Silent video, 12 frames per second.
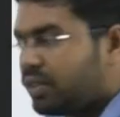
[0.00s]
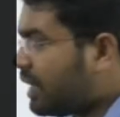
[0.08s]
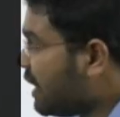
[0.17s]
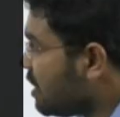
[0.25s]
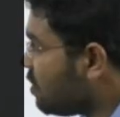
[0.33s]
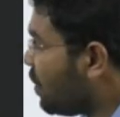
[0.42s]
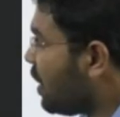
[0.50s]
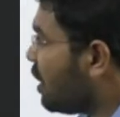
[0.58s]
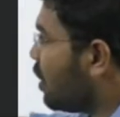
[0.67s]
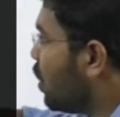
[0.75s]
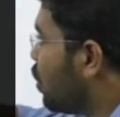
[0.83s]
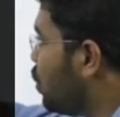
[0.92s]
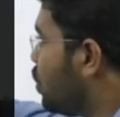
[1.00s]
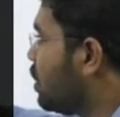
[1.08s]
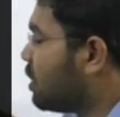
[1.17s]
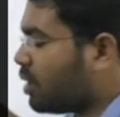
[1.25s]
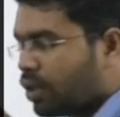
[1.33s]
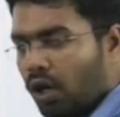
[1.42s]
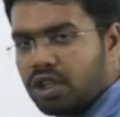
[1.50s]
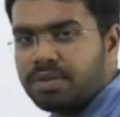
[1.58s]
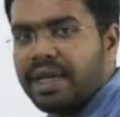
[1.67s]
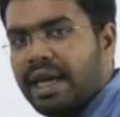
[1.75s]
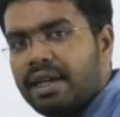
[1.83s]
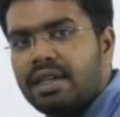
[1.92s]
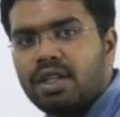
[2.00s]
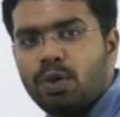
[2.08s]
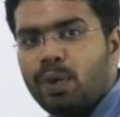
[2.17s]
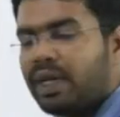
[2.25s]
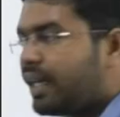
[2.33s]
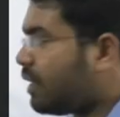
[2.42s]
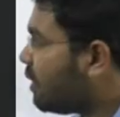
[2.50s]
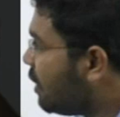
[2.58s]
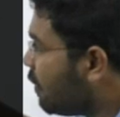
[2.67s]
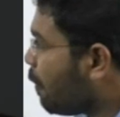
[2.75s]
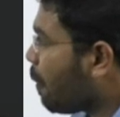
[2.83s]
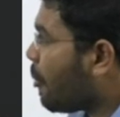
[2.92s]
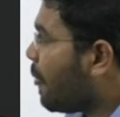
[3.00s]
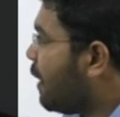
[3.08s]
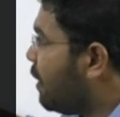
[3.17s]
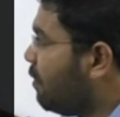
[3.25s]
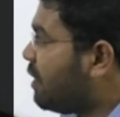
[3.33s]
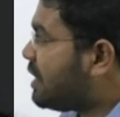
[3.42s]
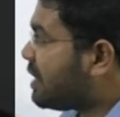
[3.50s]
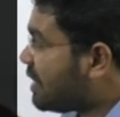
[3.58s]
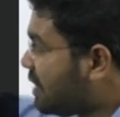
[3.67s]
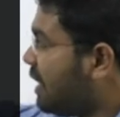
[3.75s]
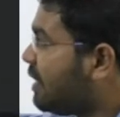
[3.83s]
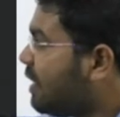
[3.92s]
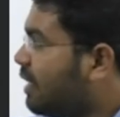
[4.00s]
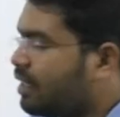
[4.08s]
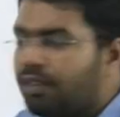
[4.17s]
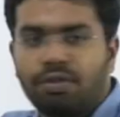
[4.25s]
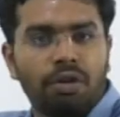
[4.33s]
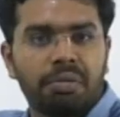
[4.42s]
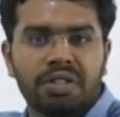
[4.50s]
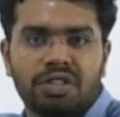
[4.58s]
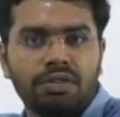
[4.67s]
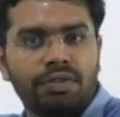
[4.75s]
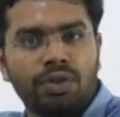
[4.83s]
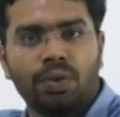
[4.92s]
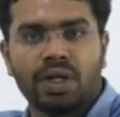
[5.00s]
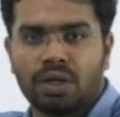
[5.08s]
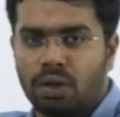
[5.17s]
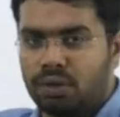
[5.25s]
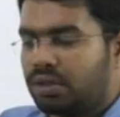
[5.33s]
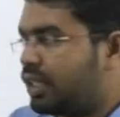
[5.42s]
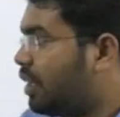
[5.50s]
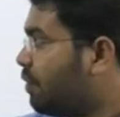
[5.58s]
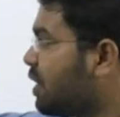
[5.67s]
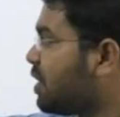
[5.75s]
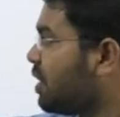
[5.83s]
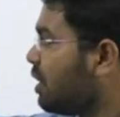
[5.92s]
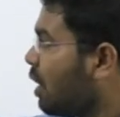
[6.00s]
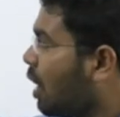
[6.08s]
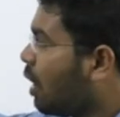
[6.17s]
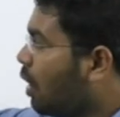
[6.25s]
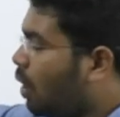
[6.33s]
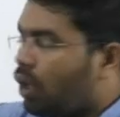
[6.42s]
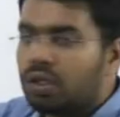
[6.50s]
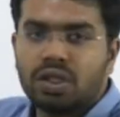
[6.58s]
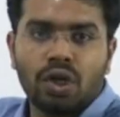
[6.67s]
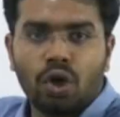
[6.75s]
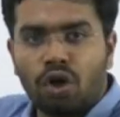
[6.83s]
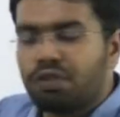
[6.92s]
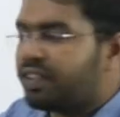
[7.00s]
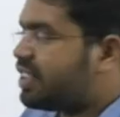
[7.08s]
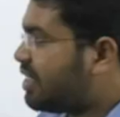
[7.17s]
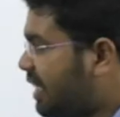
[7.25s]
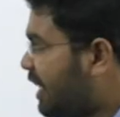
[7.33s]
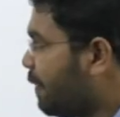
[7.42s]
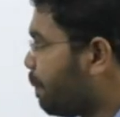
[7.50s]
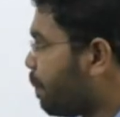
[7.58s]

So that is why US talks began in UN, and then which resulted in the formation of UN Clause Convention on the Law of the Sea.